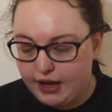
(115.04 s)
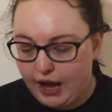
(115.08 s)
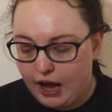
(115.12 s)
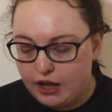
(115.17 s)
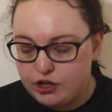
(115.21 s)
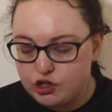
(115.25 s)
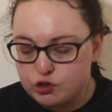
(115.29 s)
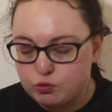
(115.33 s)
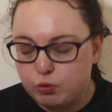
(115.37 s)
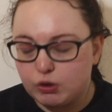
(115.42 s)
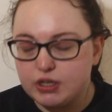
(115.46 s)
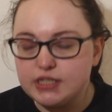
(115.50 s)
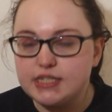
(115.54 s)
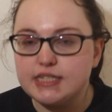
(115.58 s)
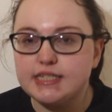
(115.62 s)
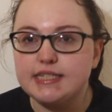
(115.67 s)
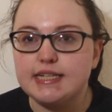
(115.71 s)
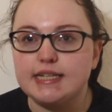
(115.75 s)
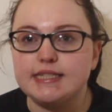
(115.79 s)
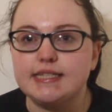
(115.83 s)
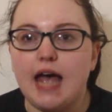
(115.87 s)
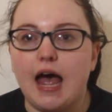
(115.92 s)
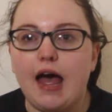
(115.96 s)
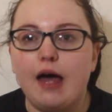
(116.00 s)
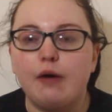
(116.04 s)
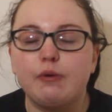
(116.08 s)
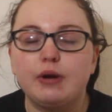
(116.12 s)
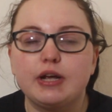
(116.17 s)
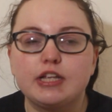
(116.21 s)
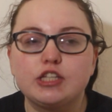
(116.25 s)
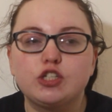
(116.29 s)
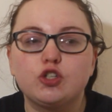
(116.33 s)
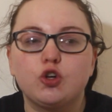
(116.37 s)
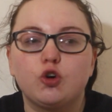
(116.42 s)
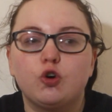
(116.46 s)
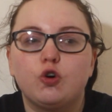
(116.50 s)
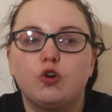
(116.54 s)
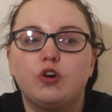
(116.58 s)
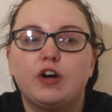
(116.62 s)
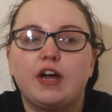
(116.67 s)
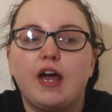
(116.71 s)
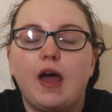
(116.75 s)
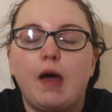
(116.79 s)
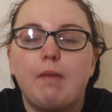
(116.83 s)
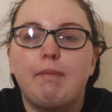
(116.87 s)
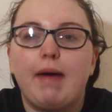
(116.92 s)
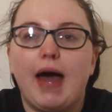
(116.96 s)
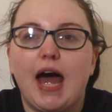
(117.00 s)
I just wanted to sit down and
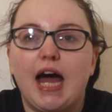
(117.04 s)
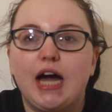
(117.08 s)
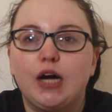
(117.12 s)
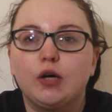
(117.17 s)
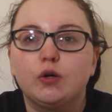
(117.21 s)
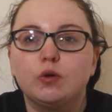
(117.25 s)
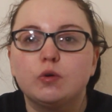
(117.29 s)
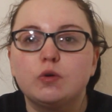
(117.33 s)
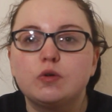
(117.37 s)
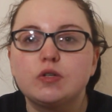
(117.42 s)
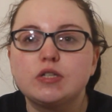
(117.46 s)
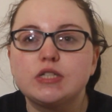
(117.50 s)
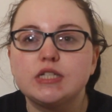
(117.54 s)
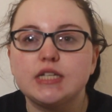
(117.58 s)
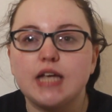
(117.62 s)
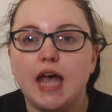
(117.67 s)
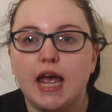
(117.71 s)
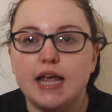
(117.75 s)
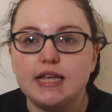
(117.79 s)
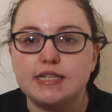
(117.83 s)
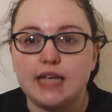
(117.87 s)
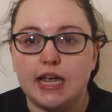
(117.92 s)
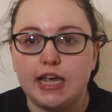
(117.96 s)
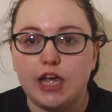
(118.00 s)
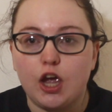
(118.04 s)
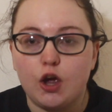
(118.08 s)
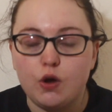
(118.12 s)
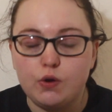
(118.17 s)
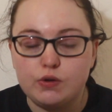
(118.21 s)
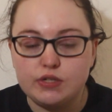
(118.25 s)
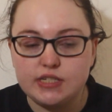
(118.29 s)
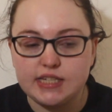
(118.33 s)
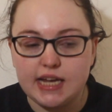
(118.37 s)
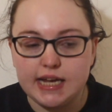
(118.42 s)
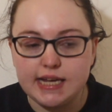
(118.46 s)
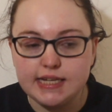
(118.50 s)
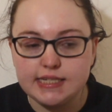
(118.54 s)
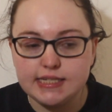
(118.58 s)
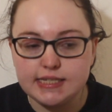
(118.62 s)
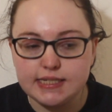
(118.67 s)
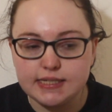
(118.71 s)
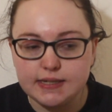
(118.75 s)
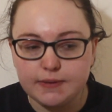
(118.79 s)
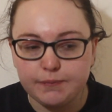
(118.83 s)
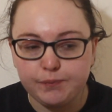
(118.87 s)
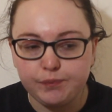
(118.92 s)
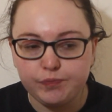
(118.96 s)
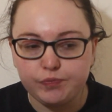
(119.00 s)
talk about
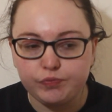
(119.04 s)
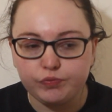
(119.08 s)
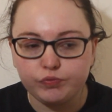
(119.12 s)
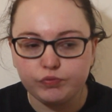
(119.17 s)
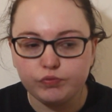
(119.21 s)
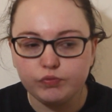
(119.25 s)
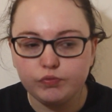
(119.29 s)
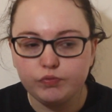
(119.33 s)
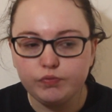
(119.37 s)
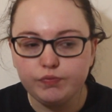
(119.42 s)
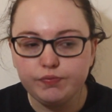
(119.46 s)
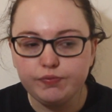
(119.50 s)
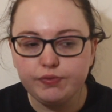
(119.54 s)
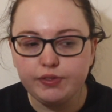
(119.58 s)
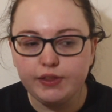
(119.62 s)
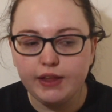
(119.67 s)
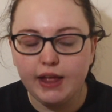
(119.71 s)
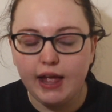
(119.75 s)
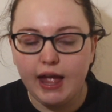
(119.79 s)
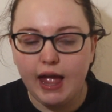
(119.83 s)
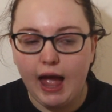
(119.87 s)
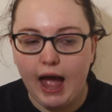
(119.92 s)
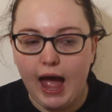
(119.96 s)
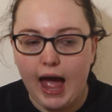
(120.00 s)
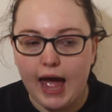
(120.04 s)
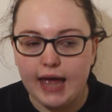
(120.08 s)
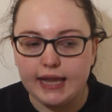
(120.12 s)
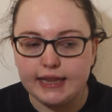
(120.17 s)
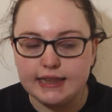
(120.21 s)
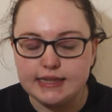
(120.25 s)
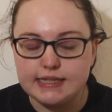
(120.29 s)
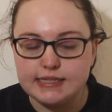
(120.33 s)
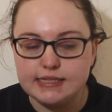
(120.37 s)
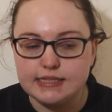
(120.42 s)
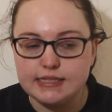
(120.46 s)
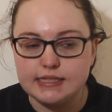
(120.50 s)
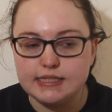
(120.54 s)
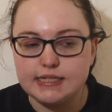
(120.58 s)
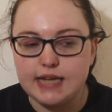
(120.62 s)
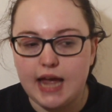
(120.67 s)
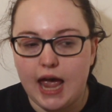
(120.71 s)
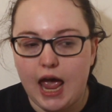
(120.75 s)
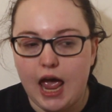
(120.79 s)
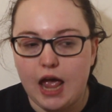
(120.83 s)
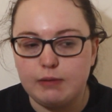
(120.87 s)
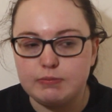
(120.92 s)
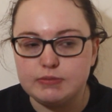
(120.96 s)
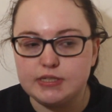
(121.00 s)
psychosis and
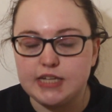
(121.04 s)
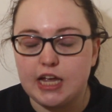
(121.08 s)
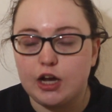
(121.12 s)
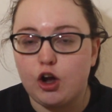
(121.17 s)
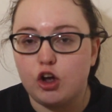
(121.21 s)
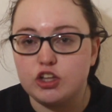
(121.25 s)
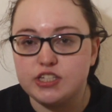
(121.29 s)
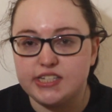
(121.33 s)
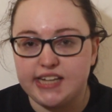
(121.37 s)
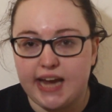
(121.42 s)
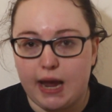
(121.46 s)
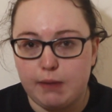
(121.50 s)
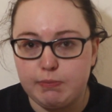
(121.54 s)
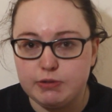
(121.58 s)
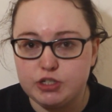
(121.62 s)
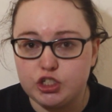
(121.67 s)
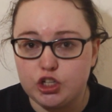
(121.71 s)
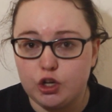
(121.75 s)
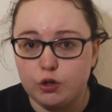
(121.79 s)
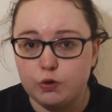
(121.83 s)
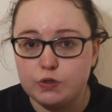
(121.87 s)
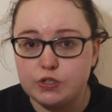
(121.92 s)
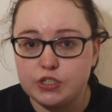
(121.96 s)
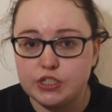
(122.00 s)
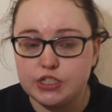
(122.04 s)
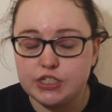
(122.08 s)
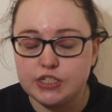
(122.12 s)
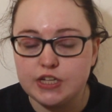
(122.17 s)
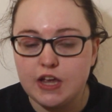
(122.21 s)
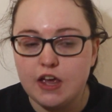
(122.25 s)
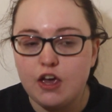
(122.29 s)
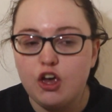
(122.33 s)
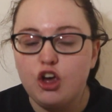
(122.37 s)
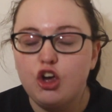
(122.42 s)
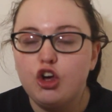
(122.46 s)
psychotic episodes,